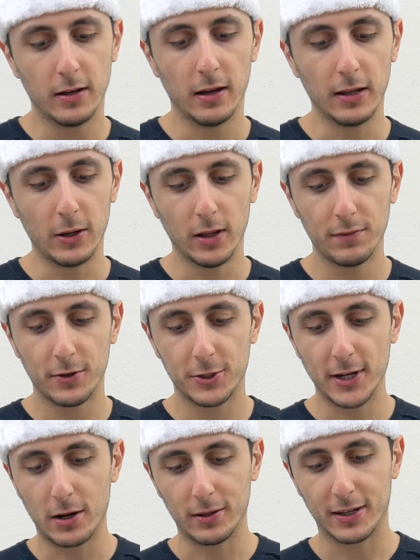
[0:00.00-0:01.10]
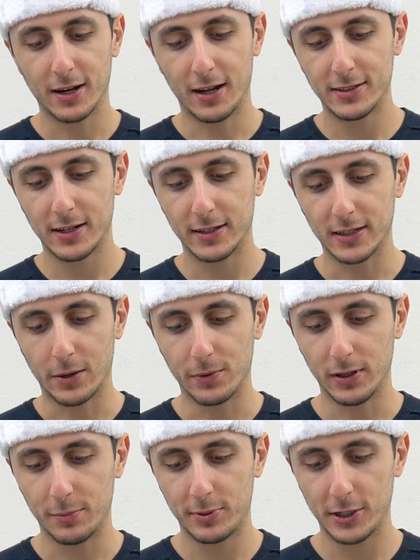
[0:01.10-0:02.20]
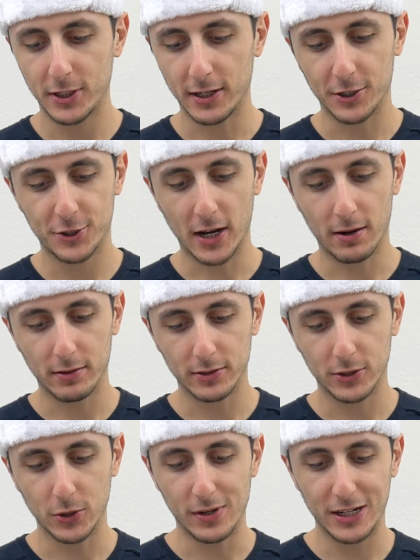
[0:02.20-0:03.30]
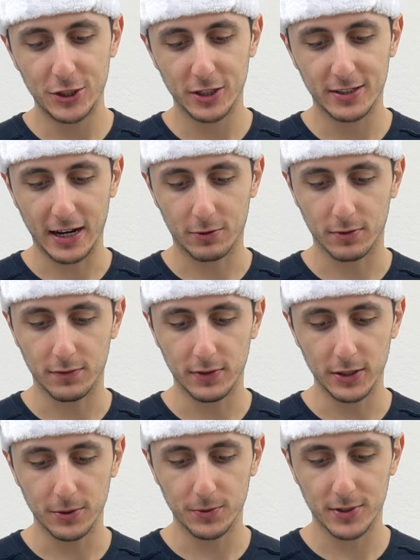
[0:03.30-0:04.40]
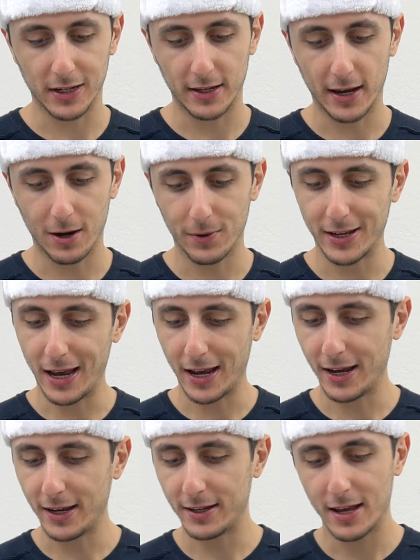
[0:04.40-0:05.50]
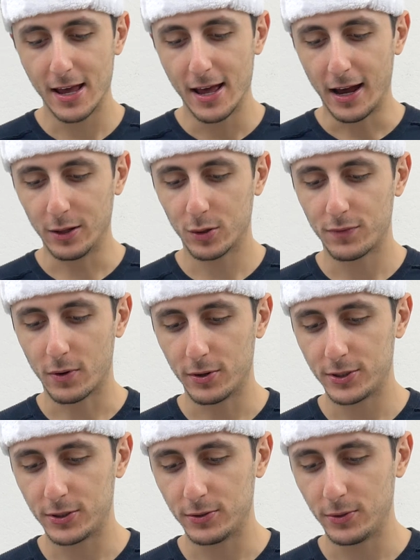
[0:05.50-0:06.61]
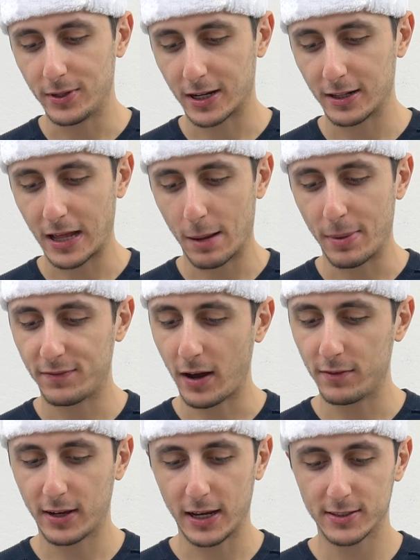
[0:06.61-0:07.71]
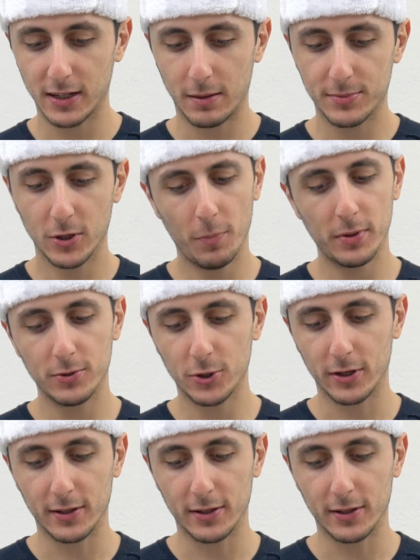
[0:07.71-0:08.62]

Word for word: Hello, love your channel and content. I would really appreciate a shout out to Ninja Tech Reviews, Gary A. I look forward to doing a collab at five K subs. Hope you enjoy